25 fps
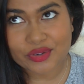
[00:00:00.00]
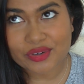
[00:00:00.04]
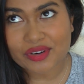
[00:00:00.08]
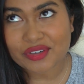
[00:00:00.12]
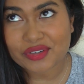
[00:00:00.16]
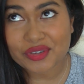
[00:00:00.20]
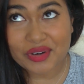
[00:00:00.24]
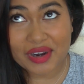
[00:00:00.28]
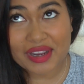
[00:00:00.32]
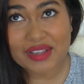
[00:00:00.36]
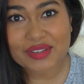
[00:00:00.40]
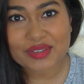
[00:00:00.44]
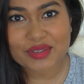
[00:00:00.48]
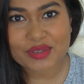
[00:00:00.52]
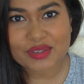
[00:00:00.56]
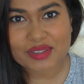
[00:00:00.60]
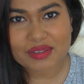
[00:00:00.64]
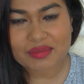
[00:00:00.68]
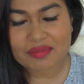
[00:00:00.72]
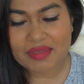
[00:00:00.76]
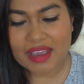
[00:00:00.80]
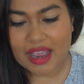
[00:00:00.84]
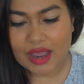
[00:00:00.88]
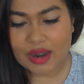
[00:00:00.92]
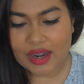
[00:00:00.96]

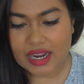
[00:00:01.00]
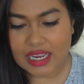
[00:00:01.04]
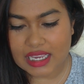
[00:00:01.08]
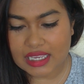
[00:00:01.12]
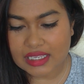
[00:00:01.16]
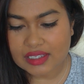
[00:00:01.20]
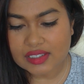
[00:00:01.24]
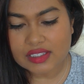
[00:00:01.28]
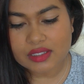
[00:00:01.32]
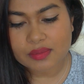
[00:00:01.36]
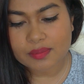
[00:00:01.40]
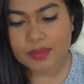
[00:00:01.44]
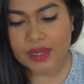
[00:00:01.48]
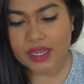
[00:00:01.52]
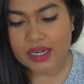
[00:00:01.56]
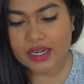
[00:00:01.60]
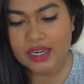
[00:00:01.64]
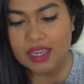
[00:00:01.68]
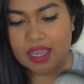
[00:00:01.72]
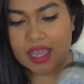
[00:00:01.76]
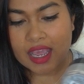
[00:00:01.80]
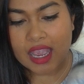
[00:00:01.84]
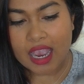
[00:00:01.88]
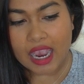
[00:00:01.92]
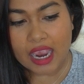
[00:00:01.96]
translucent powder is, but
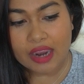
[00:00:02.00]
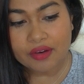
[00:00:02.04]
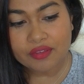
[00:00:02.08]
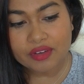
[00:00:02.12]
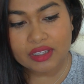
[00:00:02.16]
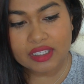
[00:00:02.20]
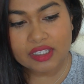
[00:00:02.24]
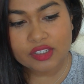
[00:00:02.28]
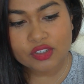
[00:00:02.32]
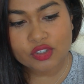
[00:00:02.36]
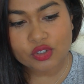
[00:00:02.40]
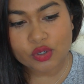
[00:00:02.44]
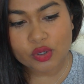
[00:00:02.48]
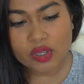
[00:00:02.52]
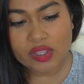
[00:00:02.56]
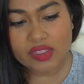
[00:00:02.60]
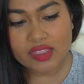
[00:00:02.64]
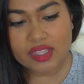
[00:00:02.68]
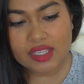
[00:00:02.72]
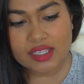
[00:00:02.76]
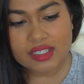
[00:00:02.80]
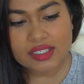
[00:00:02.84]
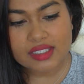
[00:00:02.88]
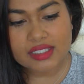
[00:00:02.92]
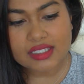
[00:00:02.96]
I really enjoyed
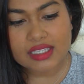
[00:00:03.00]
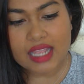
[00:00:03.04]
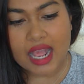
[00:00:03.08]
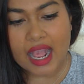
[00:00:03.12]
this.